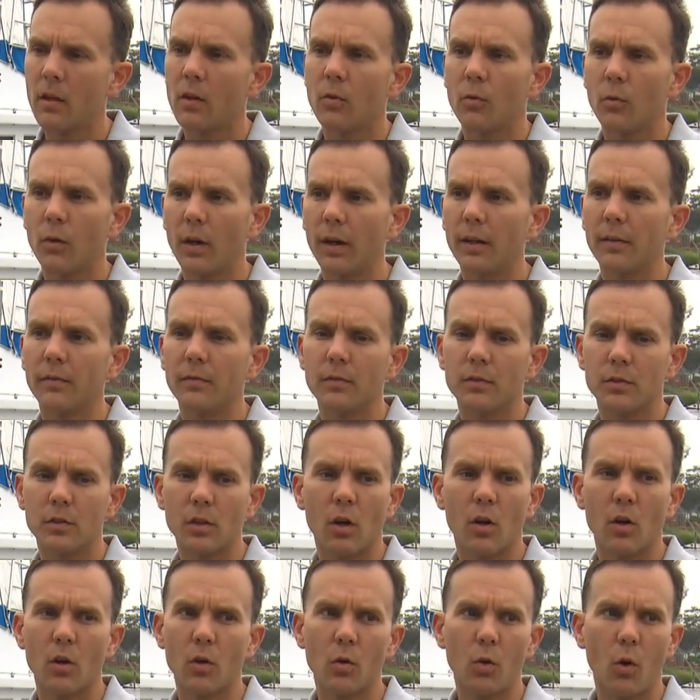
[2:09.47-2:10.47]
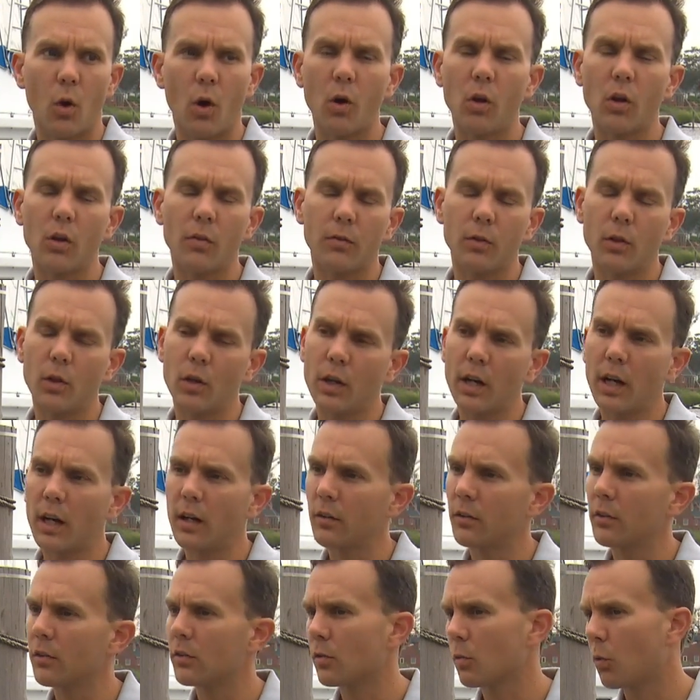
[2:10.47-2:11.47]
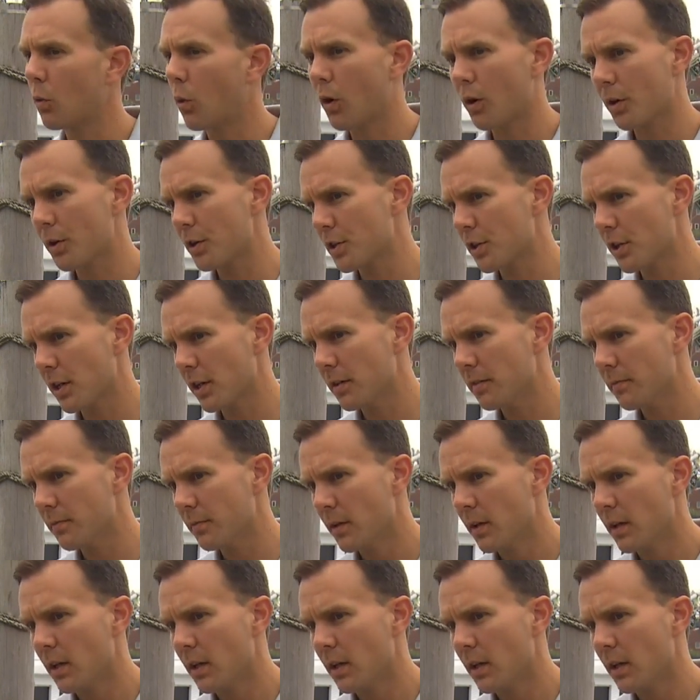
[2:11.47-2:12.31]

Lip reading: Right, so all of Long Island is a watershed,